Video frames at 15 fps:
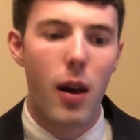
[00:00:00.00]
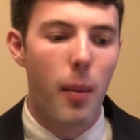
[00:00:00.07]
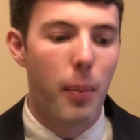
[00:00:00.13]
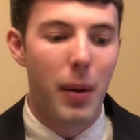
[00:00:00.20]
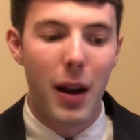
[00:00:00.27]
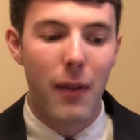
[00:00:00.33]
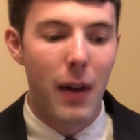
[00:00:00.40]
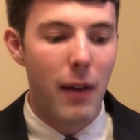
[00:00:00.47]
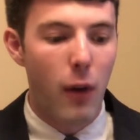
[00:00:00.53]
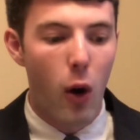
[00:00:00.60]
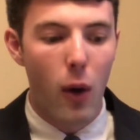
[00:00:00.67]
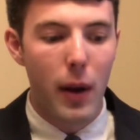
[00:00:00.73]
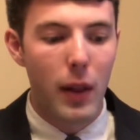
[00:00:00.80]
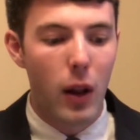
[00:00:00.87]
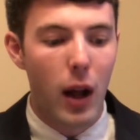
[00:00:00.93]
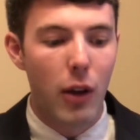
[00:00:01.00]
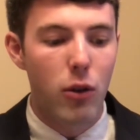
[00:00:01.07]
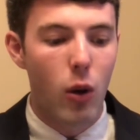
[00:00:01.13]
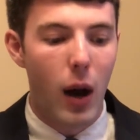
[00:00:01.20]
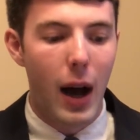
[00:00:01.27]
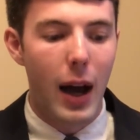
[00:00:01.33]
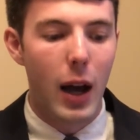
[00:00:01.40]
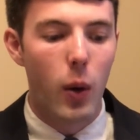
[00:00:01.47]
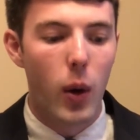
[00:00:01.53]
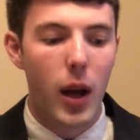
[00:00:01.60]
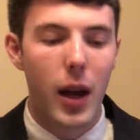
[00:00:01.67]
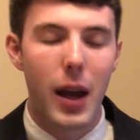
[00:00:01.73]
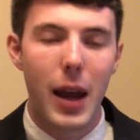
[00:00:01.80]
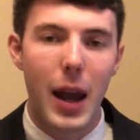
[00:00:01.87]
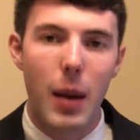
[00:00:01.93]
But if they've already lost to
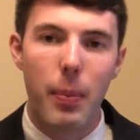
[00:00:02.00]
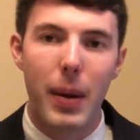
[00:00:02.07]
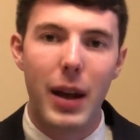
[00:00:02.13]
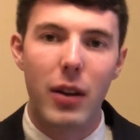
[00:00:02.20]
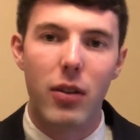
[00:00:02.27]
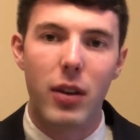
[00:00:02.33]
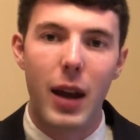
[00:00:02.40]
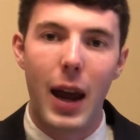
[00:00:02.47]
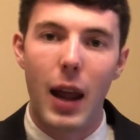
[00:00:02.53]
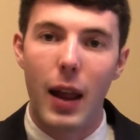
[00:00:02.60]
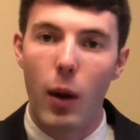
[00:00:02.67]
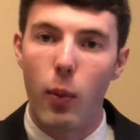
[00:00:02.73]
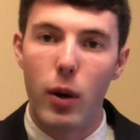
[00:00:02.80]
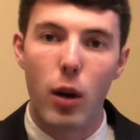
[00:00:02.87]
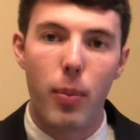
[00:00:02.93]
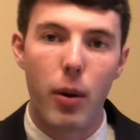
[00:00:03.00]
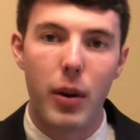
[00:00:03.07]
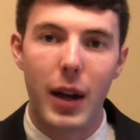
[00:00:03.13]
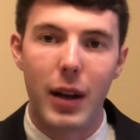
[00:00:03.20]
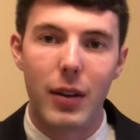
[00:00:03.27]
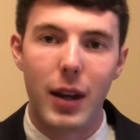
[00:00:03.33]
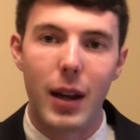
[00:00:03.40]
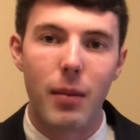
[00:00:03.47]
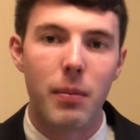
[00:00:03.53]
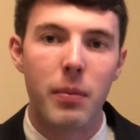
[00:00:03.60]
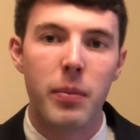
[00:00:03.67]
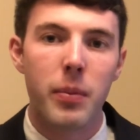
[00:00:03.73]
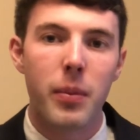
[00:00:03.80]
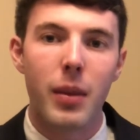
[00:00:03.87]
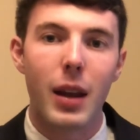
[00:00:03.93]
Iowa and Penn State, like we are predicting,
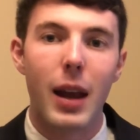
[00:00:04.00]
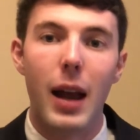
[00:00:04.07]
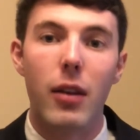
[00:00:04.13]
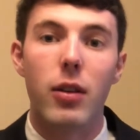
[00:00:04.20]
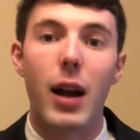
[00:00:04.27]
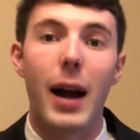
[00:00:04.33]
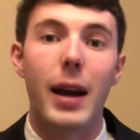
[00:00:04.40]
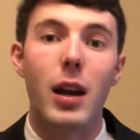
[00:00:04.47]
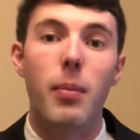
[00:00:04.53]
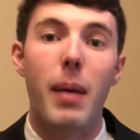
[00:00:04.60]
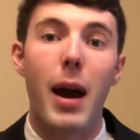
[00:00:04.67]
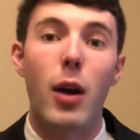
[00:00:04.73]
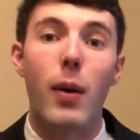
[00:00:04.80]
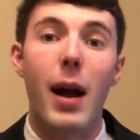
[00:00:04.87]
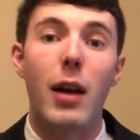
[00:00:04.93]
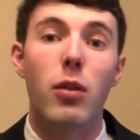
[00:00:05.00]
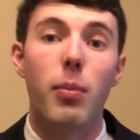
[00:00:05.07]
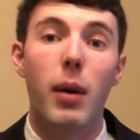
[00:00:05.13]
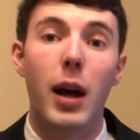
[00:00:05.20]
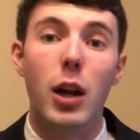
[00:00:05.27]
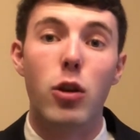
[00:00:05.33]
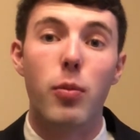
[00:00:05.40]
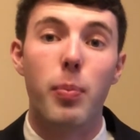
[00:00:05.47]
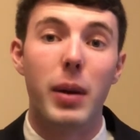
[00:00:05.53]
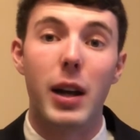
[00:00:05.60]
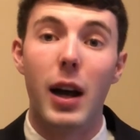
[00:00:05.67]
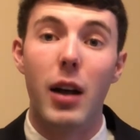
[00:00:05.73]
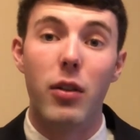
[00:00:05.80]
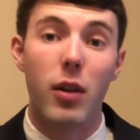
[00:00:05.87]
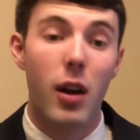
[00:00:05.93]
it's not going to matter as much
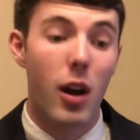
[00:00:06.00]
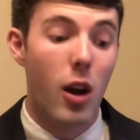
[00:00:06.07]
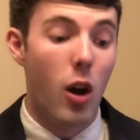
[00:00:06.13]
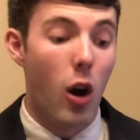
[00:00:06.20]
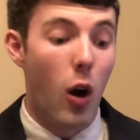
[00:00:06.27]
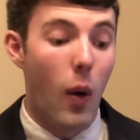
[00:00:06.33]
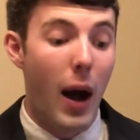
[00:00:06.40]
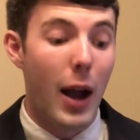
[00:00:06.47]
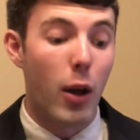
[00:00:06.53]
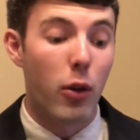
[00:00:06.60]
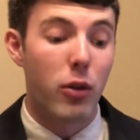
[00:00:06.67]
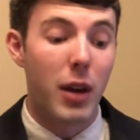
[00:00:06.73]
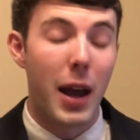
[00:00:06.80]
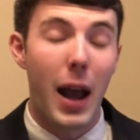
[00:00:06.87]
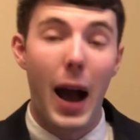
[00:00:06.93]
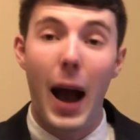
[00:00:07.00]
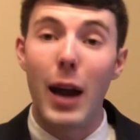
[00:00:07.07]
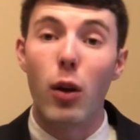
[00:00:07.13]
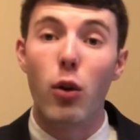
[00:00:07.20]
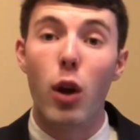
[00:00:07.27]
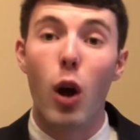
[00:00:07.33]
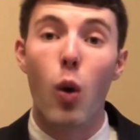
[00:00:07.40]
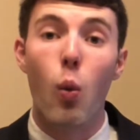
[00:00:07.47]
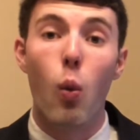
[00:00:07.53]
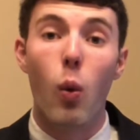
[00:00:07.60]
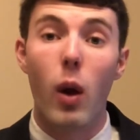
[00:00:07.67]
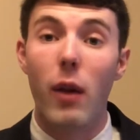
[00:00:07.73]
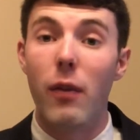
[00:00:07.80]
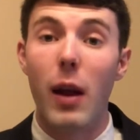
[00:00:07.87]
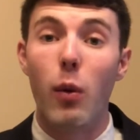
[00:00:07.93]
because Ohio State, I don't know
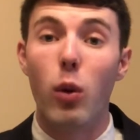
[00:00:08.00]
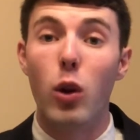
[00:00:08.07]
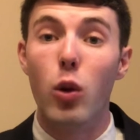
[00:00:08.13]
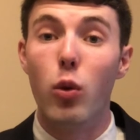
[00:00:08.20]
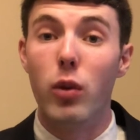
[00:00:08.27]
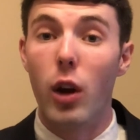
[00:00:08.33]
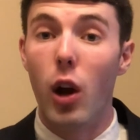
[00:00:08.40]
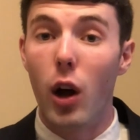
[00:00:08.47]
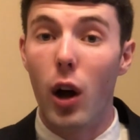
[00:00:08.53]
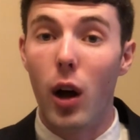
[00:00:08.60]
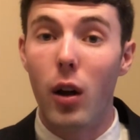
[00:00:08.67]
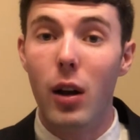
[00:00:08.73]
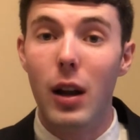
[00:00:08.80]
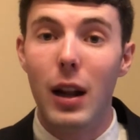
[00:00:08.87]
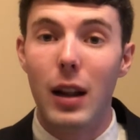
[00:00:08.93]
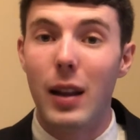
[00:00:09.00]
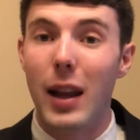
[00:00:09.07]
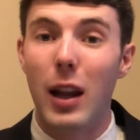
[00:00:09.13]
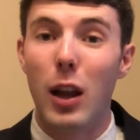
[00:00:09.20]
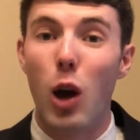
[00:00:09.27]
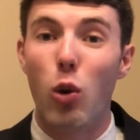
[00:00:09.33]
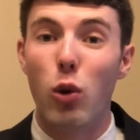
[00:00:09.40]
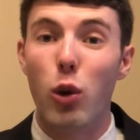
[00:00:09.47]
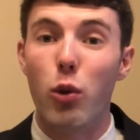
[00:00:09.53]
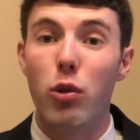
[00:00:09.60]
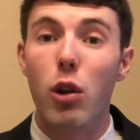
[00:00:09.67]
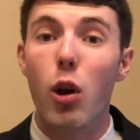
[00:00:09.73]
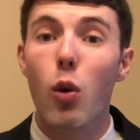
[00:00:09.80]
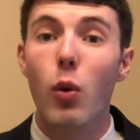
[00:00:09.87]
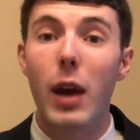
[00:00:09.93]
if they will lose at all, let alone lose
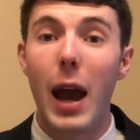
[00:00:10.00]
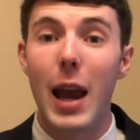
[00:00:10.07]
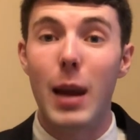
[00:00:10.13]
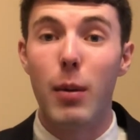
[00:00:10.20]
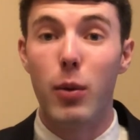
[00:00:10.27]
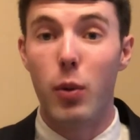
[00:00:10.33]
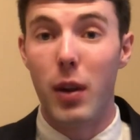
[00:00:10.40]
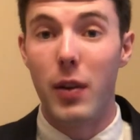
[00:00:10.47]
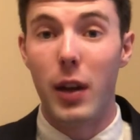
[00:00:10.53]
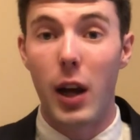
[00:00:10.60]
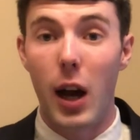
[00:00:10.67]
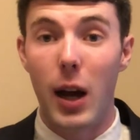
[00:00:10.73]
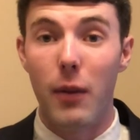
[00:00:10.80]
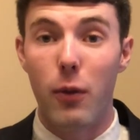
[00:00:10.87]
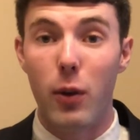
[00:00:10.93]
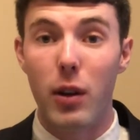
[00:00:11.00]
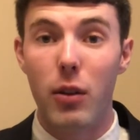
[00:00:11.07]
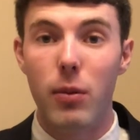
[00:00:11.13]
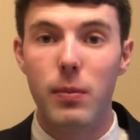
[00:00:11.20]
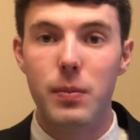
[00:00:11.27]
2 games within the conference.